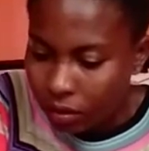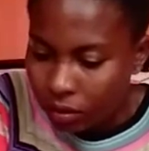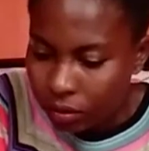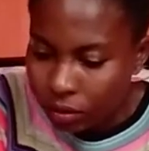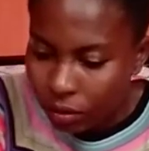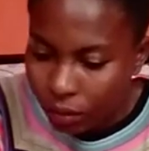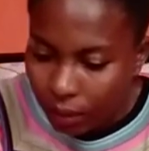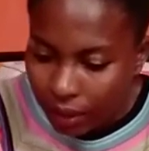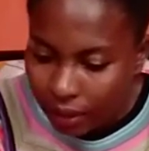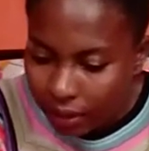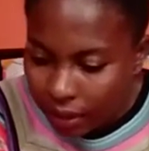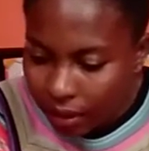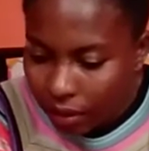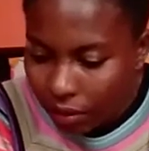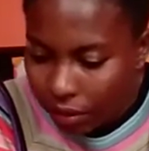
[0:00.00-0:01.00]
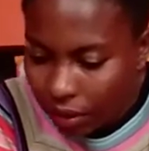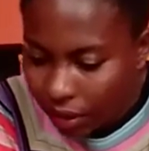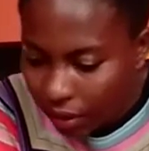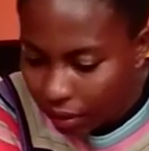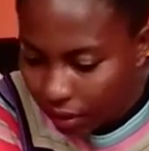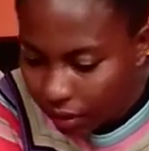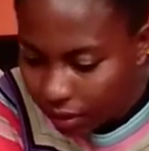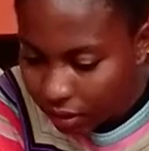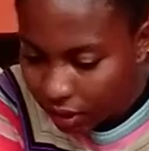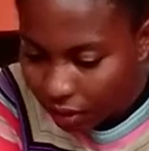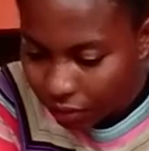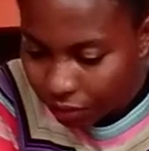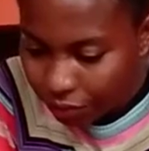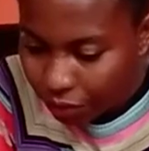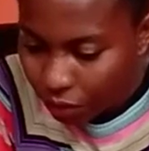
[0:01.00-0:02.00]
So I think, okay, I still have
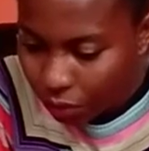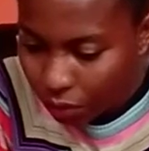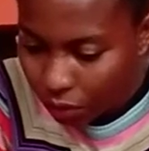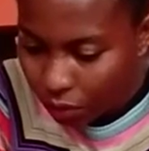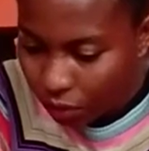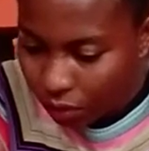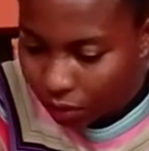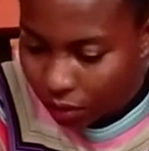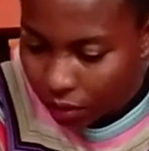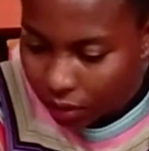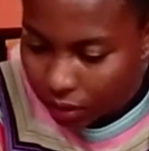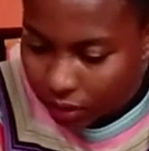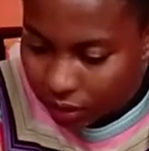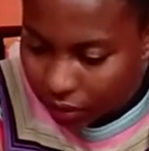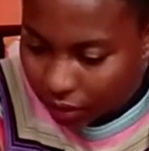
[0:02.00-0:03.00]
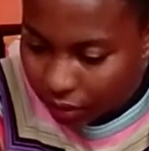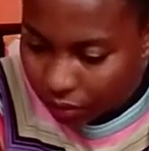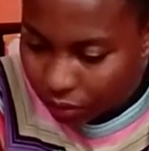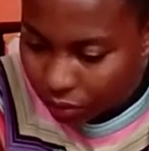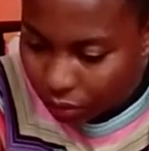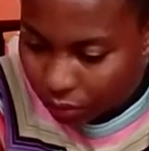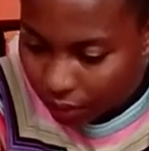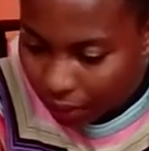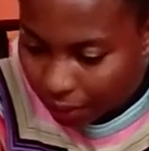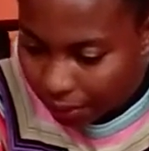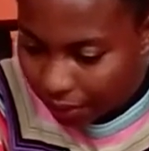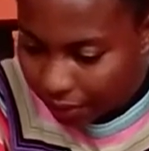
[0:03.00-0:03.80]
a few more nails to wrap.